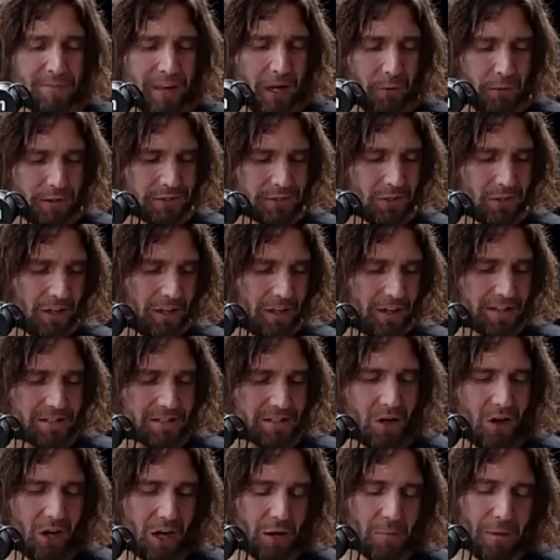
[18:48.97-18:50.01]
And we started to
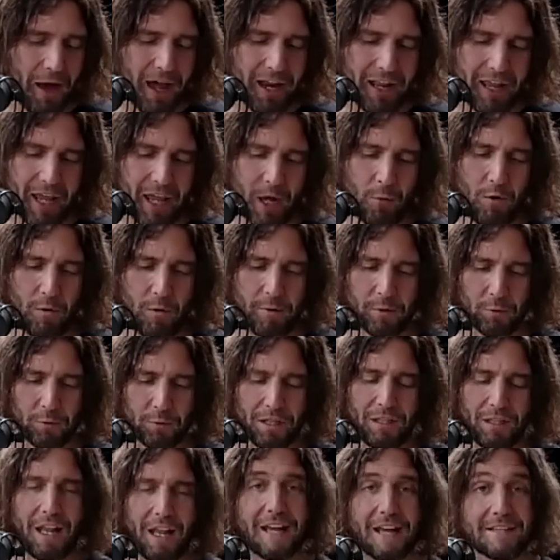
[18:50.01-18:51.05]
talk about it. And what we
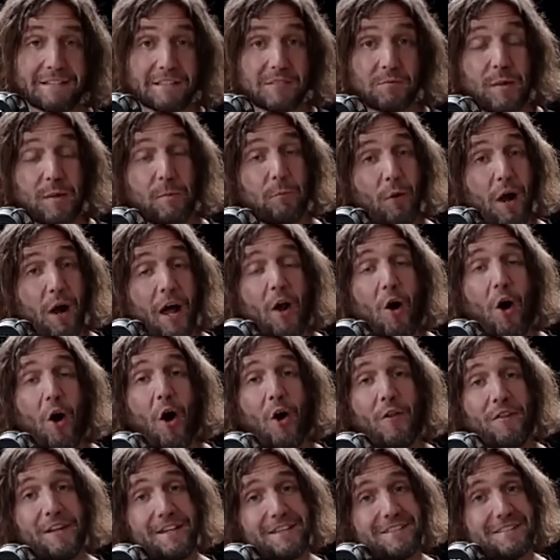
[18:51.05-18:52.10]
realized is we brought
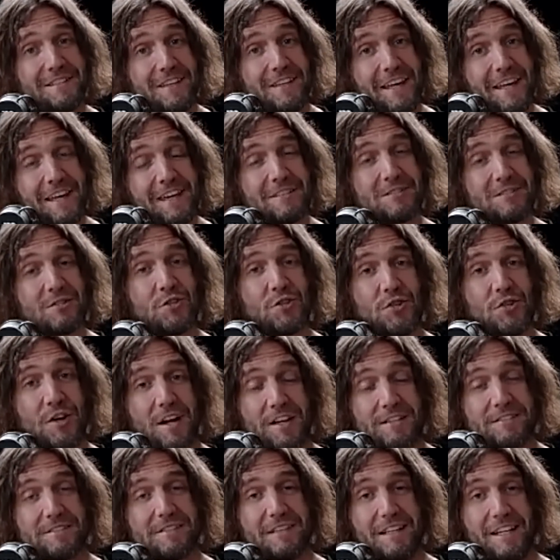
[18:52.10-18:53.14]
all these things
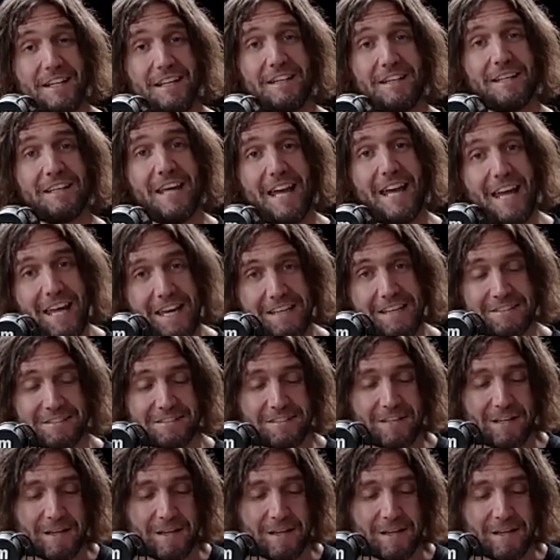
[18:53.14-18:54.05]
just in case.